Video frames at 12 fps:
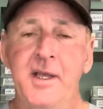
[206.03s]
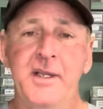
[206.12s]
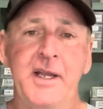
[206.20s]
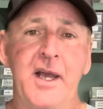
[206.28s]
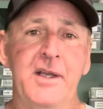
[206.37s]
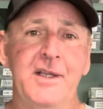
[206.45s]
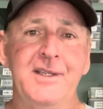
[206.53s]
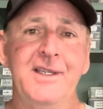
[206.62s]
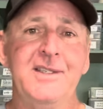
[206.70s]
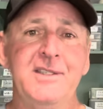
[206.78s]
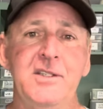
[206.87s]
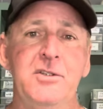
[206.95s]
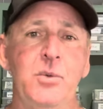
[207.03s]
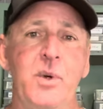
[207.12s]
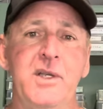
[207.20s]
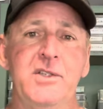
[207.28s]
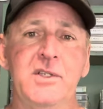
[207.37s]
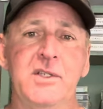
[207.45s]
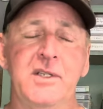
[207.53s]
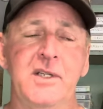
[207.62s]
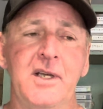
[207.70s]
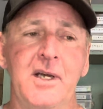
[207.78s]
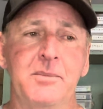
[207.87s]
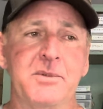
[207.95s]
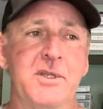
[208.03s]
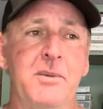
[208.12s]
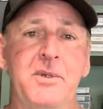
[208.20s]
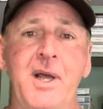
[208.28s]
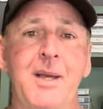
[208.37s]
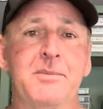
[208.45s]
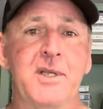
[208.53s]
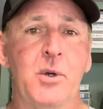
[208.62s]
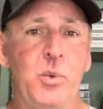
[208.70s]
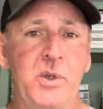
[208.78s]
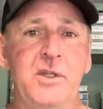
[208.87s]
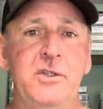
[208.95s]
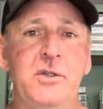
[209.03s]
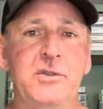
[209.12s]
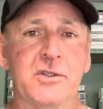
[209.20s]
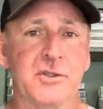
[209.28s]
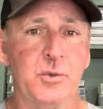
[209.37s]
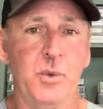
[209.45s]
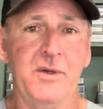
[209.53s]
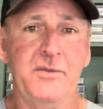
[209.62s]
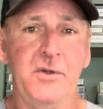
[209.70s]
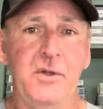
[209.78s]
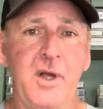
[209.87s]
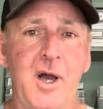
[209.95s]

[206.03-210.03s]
Now in this situation, sometimes I will use a swivel.